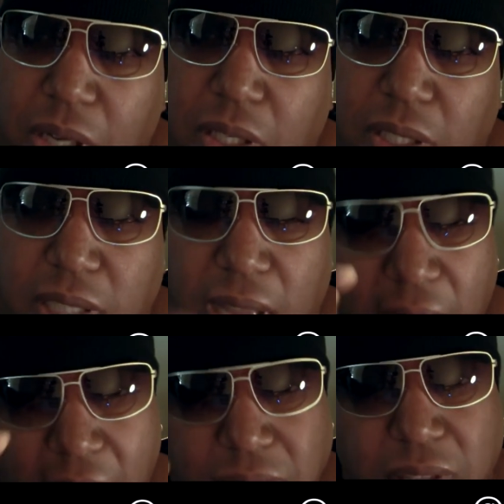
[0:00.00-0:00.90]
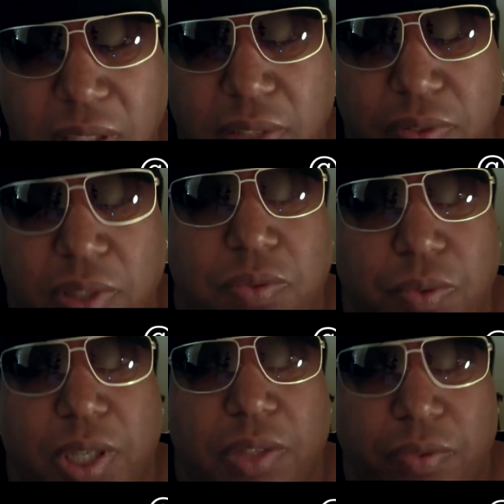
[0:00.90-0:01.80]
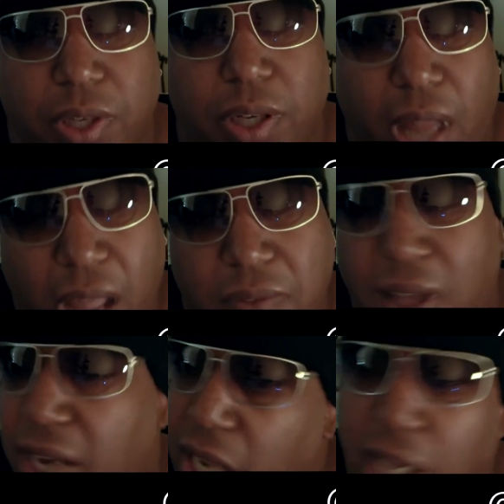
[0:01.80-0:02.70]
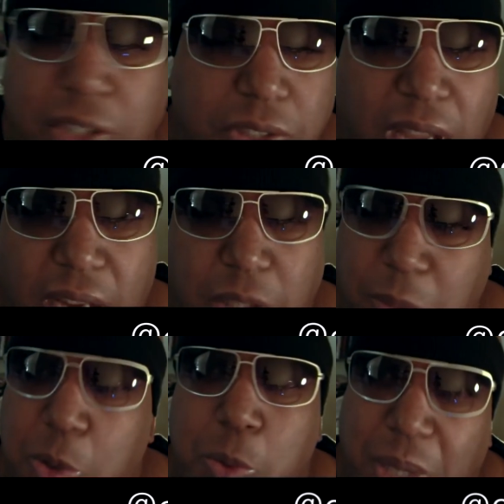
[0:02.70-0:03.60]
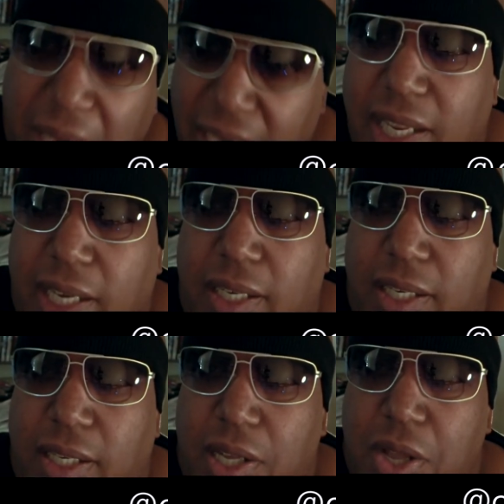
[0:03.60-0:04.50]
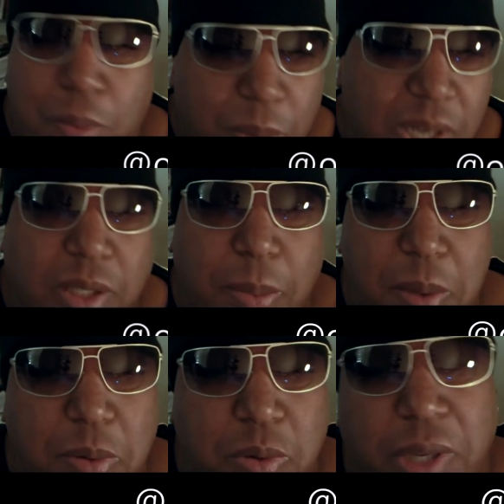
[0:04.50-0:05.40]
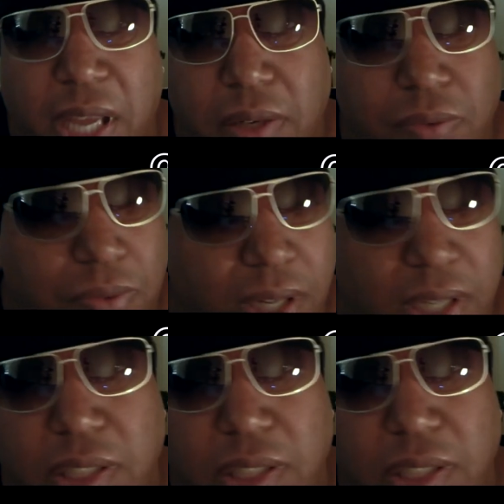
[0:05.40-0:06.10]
because they have to, it's for their life. I understand, it's people who need it. But it's the people who are getting fucking